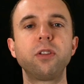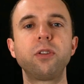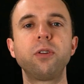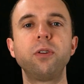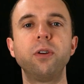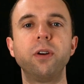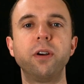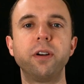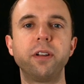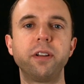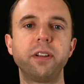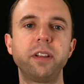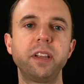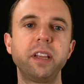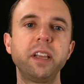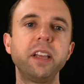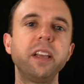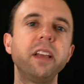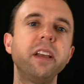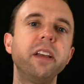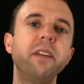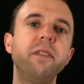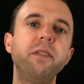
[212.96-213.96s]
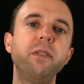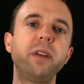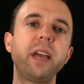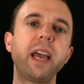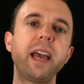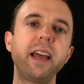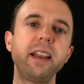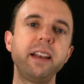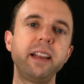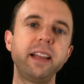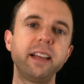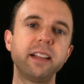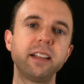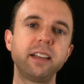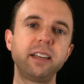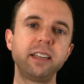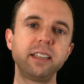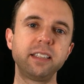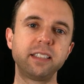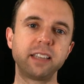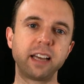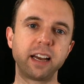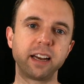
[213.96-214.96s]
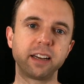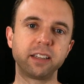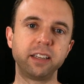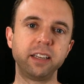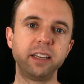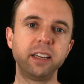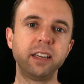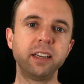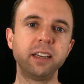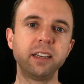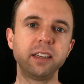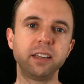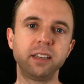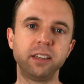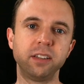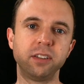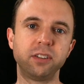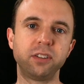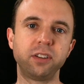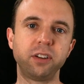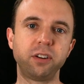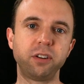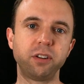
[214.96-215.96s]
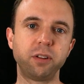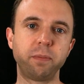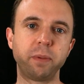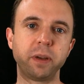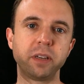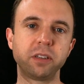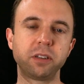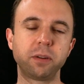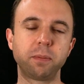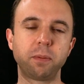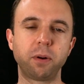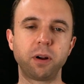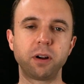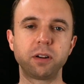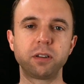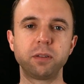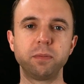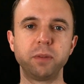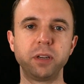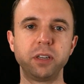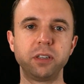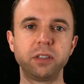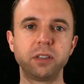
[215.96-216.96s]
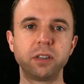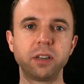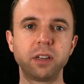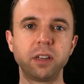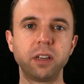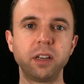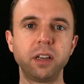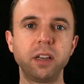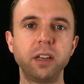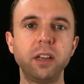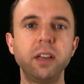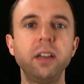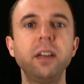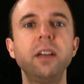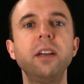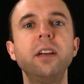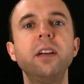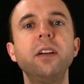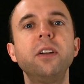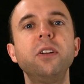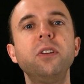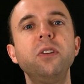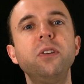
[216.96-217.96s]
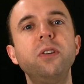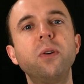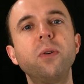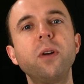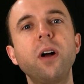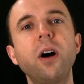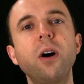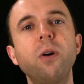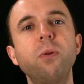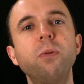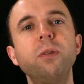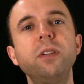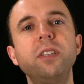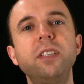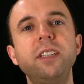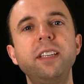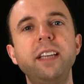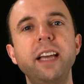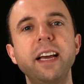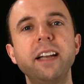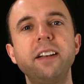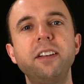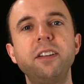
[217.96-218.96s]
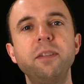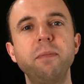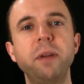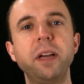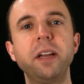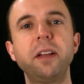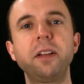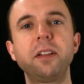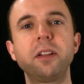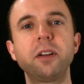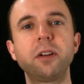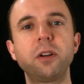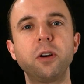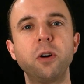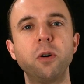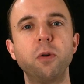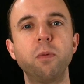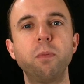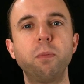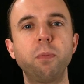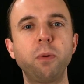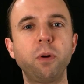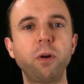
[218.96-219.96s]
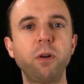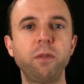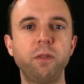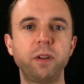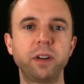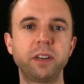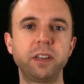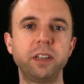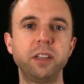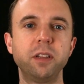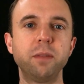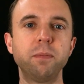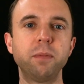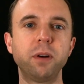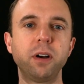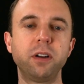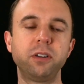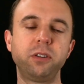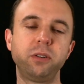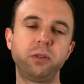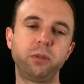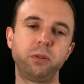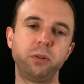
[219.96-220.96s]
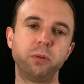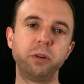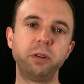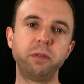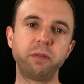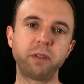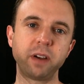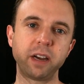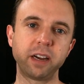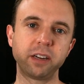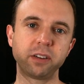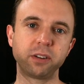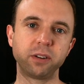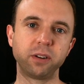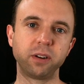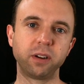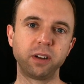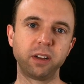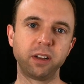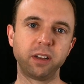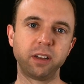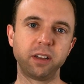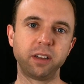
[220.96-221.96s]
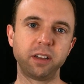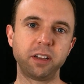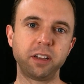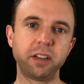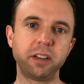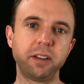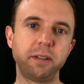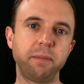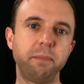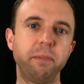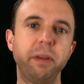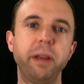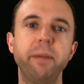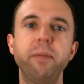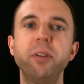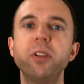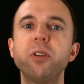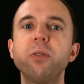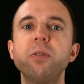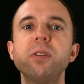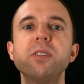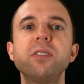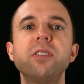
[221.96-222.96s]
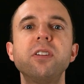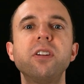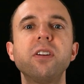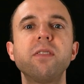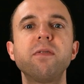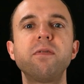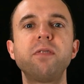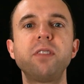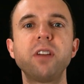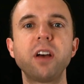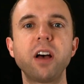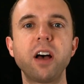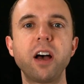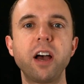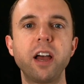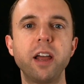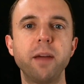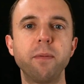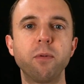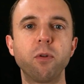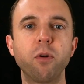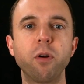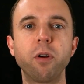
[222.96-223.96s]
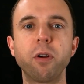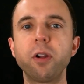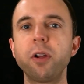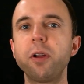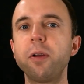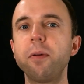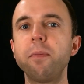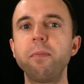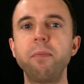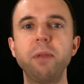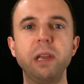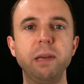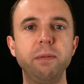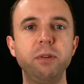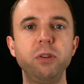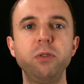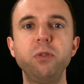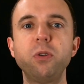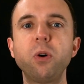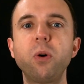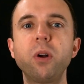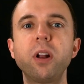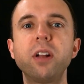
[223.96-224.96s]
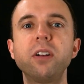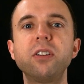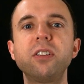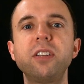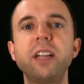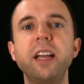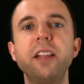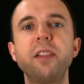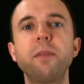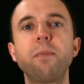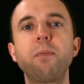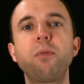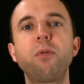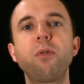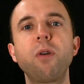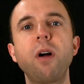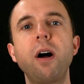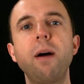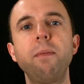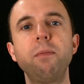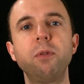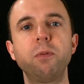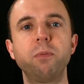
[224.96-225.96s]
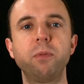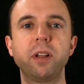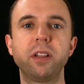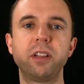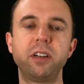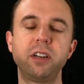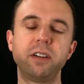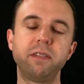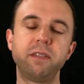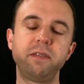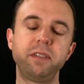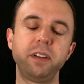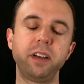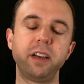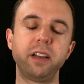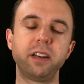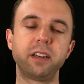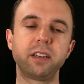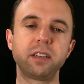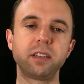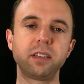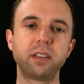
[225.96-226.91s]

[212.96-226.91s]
Third, if you can't nail it exactly, consider the best approximation. You don't always get to make the code perfect in the module you refactor. Maybe there isn't enough time, or maybe you don't understand the problem well enough yet.